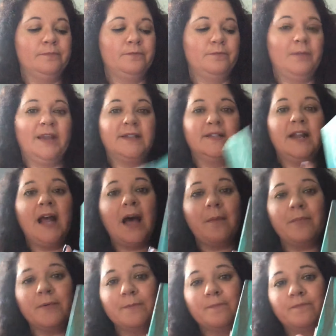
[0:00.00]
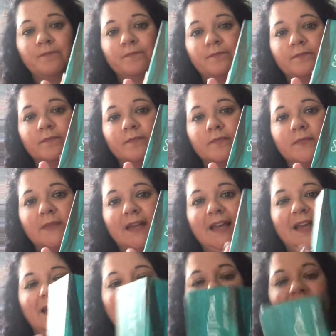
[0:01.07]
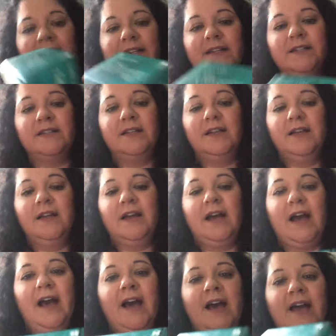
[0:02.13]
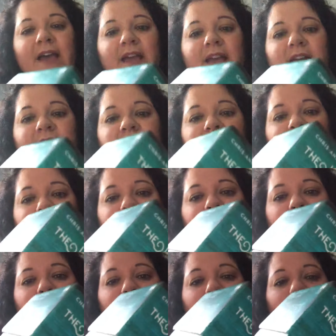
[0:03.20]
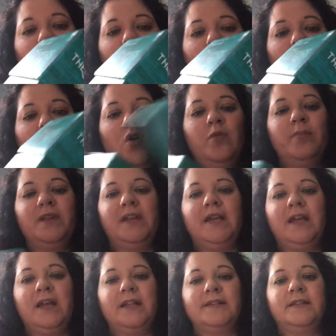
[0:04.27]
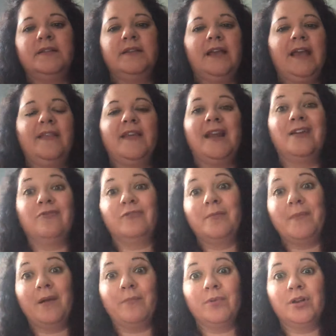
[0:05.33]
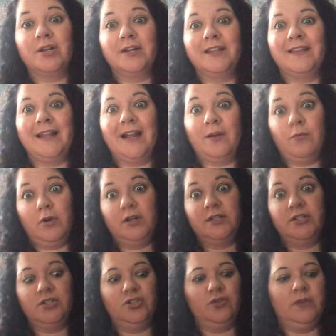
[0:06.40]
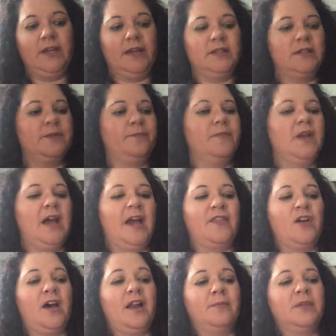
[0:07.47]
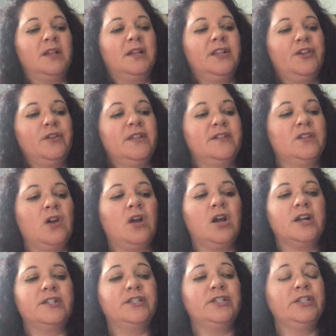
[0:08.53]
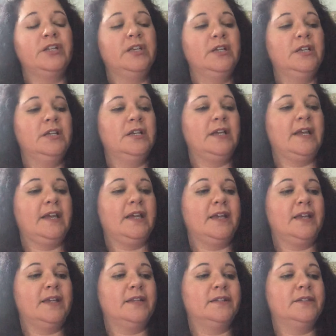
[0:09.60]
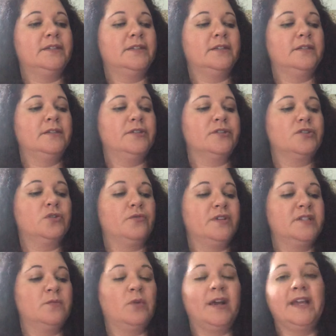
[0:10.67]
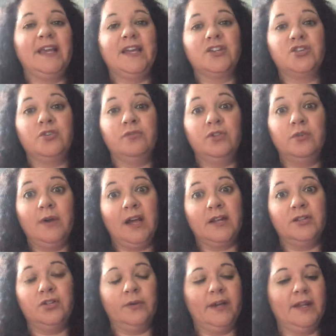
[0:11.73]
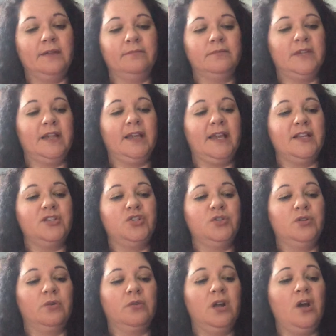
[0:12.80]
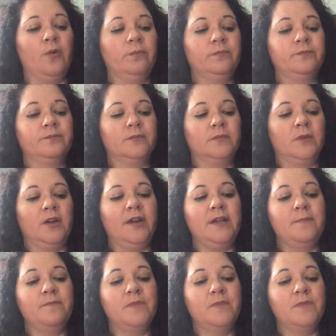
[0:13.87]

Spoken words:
picked it up, and I opened it, and then I remembered that I wanted to do this. I thought, I'm going to clear these cards, and there's no reason why I can't show you how to do it in case you don't know, right?